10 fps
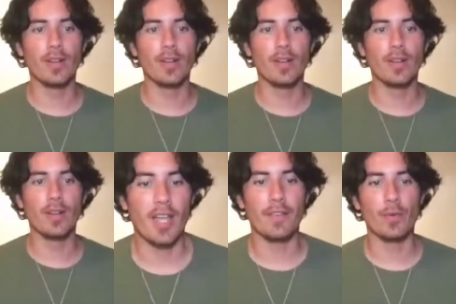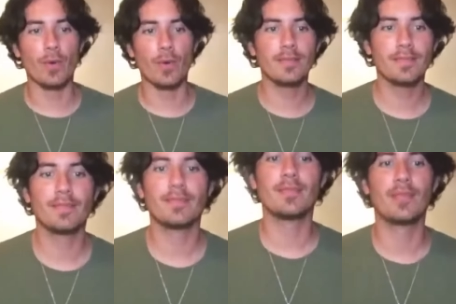Hi everyone,
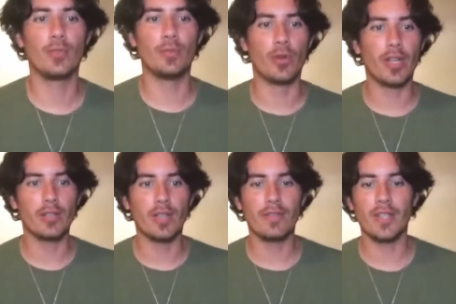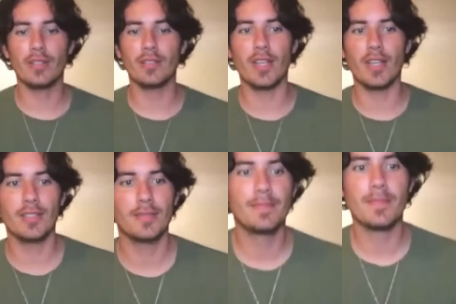good morning, good evening, good night.
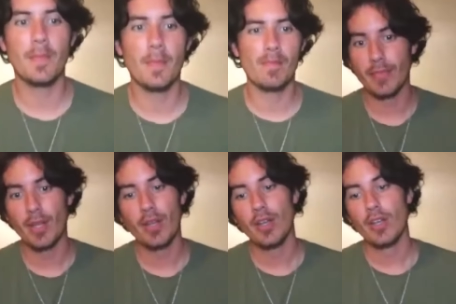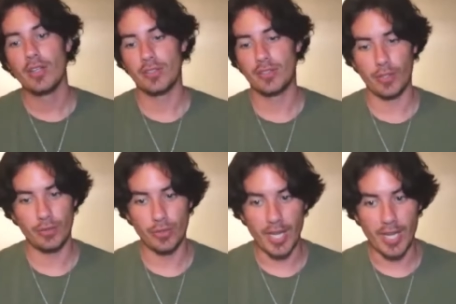So
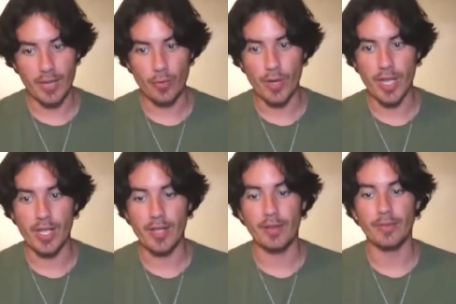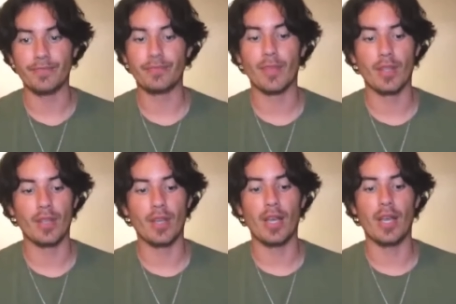today we
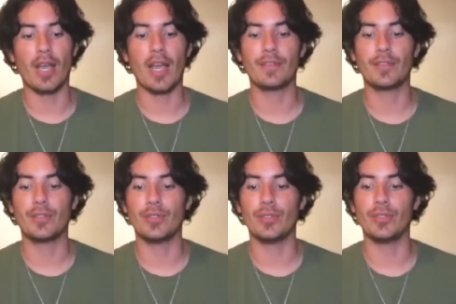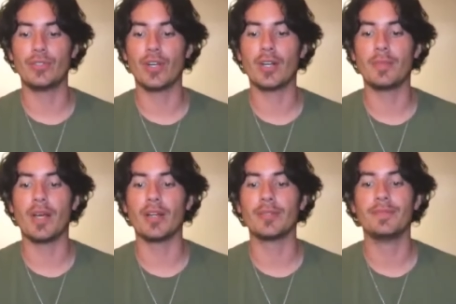have to talk
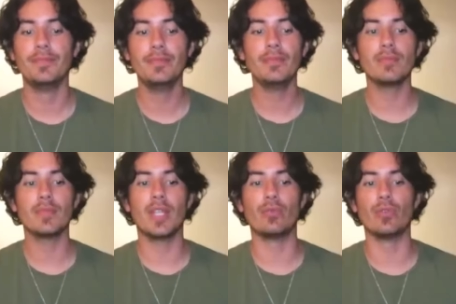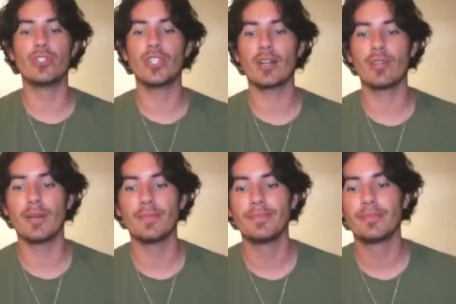about the root chakra